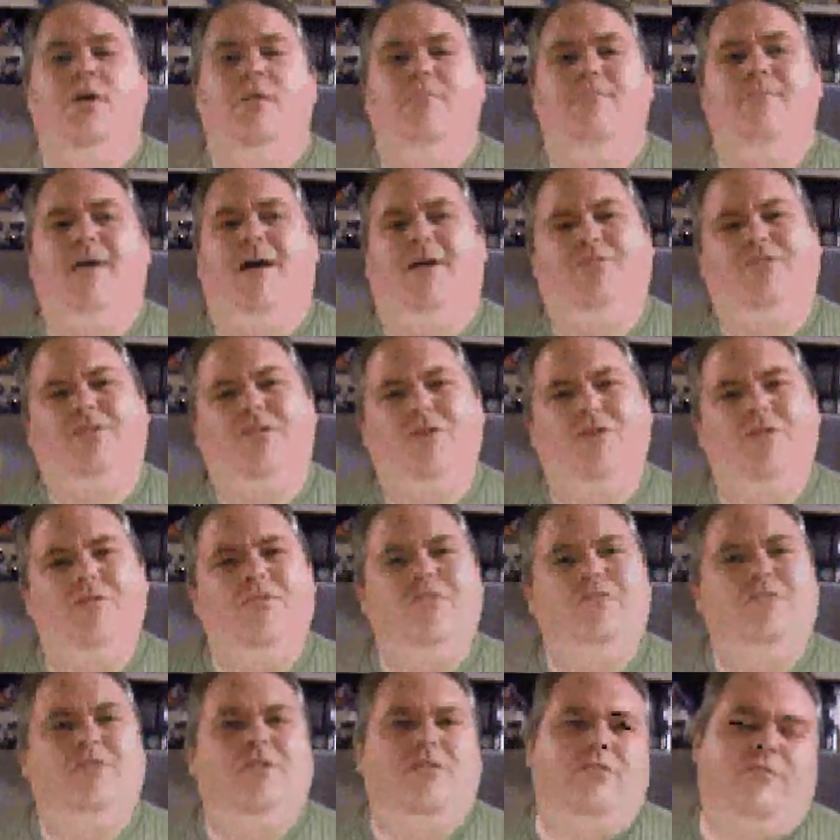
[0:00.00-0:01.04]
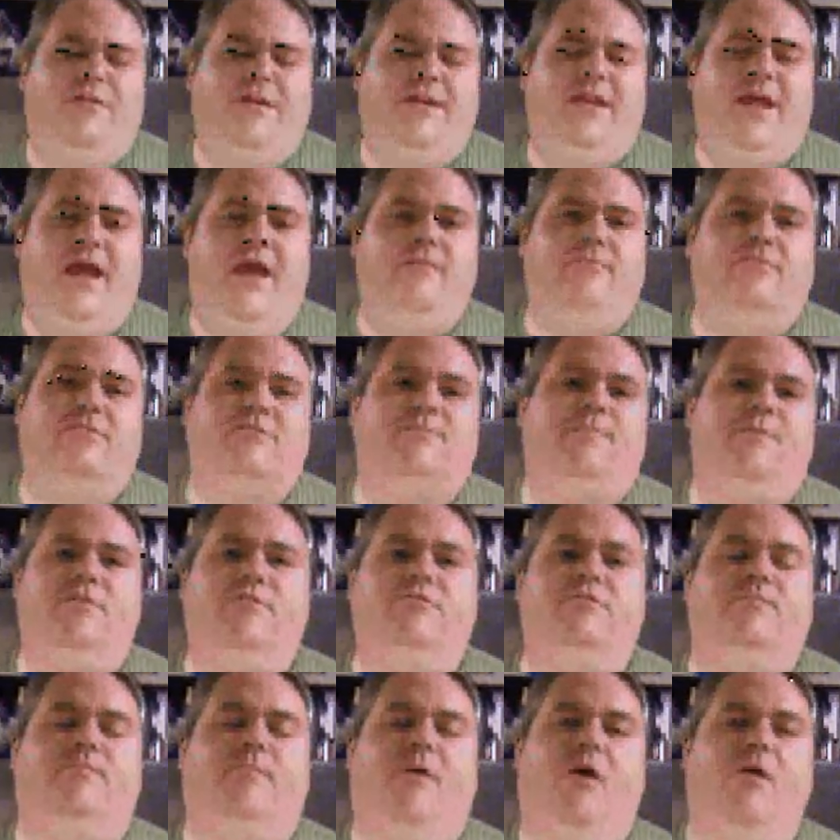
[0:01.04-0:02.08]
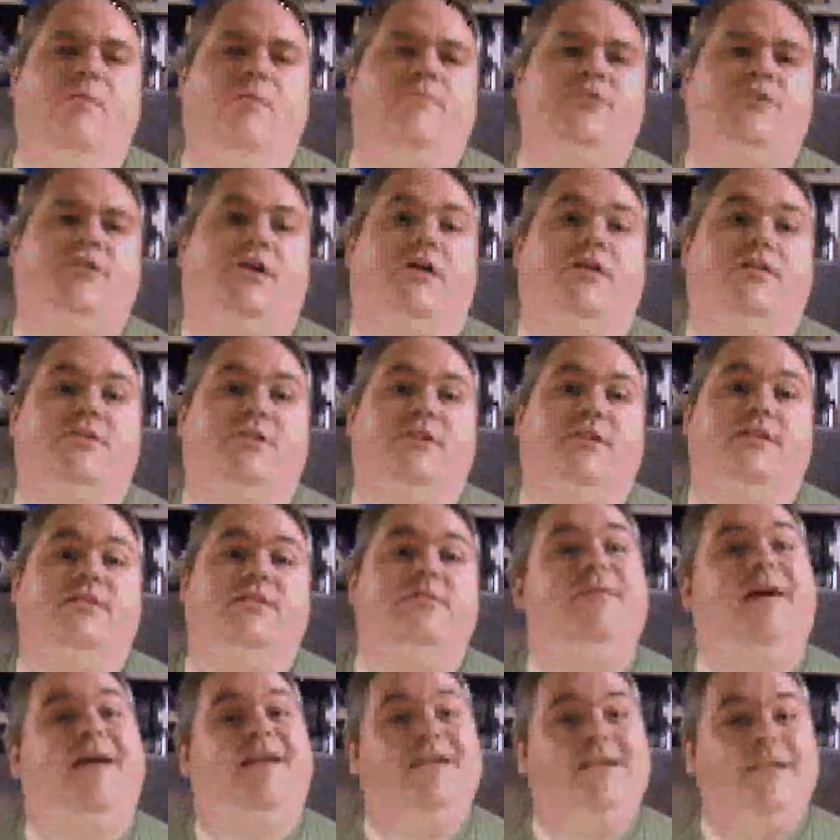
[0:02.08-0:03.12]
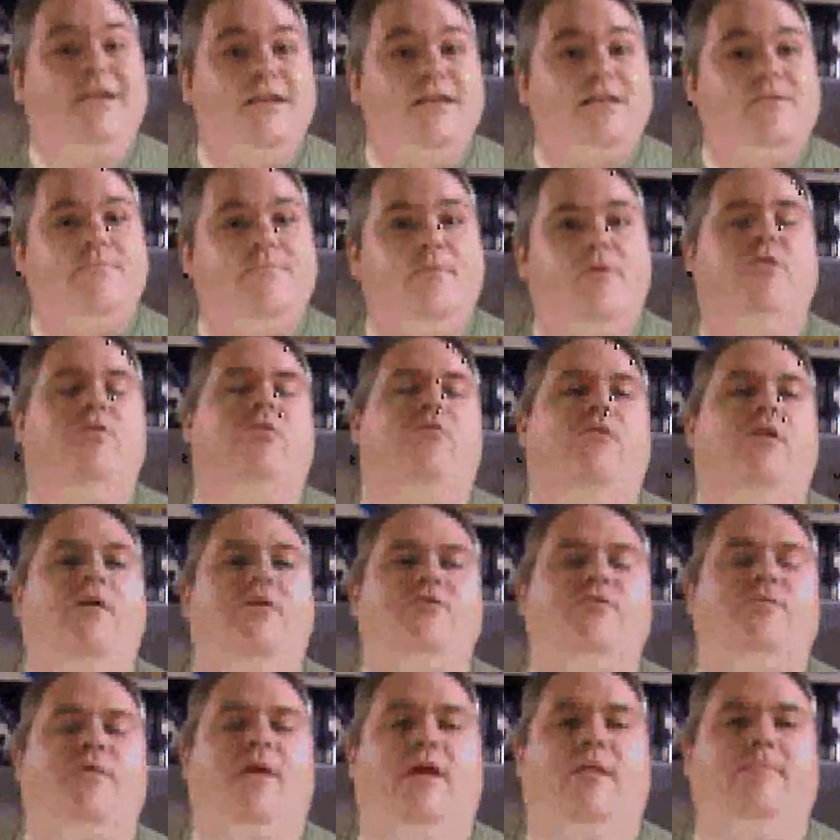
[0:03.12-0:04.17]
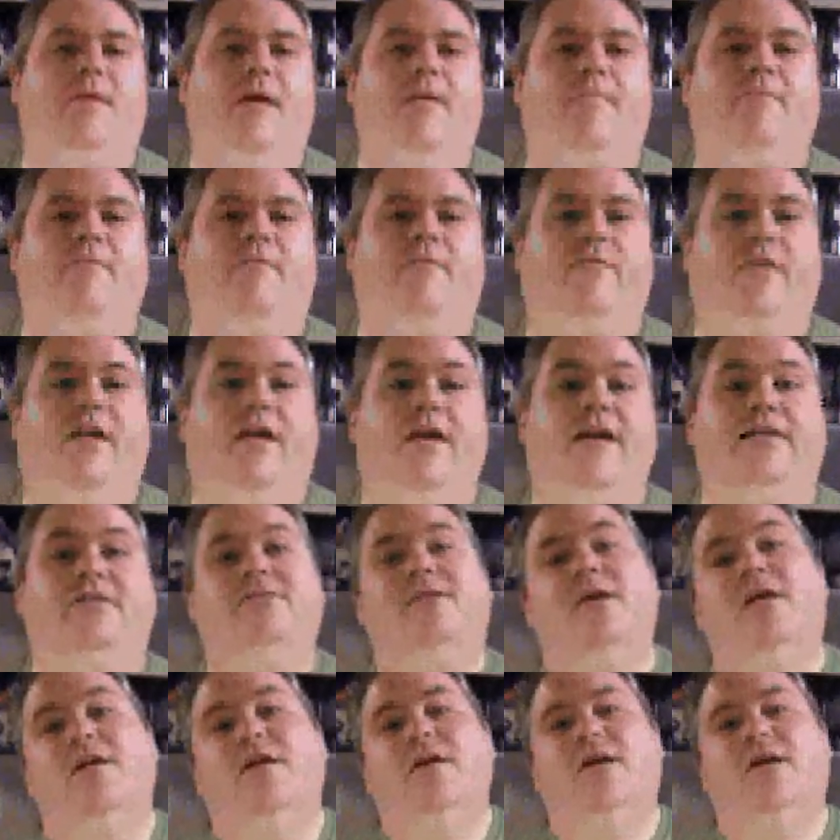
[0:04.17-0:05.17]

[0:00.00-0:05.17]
about 2 to 3 tablespoons of Parmesan cheese, about a teaspoon of crushed red pepper flakes,